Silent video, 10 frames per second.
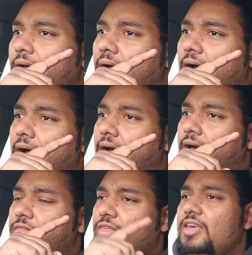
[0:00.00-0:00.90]

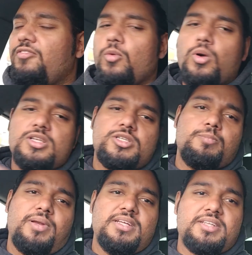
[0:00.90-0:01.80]
Thank you for
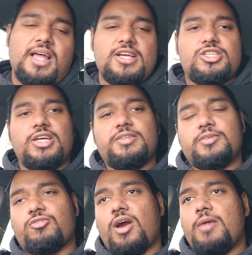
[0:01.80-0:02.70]
watching. Please like, share,
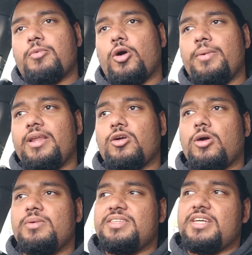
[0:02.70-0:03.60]
subscribe, comment in the
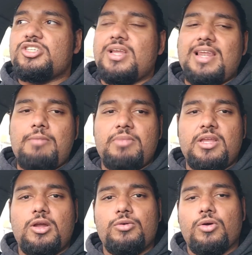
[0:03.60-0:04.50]
comment section and let
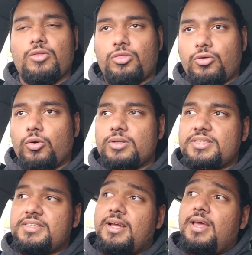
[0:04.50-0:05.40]
me know your
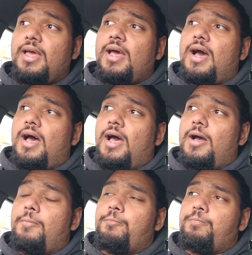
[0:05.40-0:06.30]
thoughts.
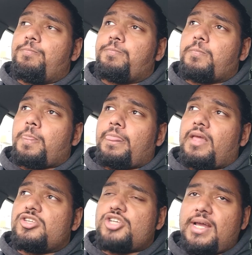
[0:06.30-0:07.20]

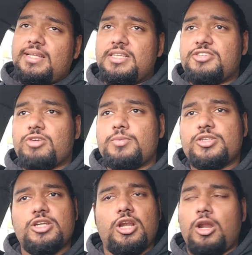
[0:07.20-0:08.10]
Check the
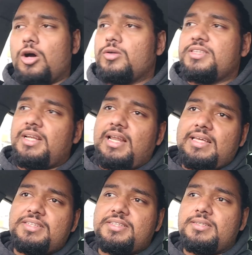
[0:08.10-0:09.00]
description, loads of
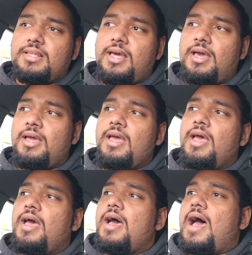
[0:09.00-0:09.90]
links in there.
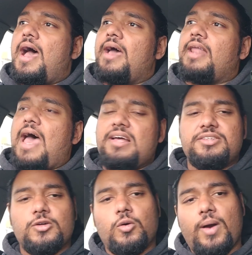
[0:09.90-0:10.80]
And
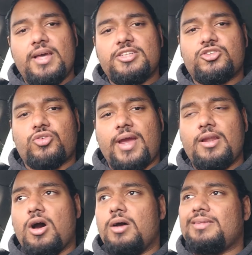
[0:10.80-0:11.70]
as always,
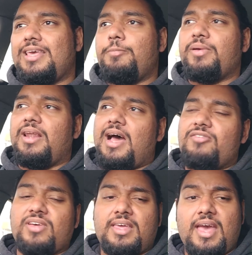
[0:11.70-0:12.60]
train hard, keep it
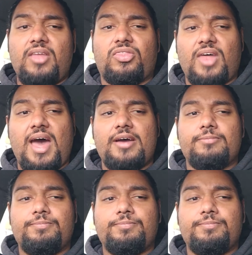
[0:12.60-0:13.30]
live, and get that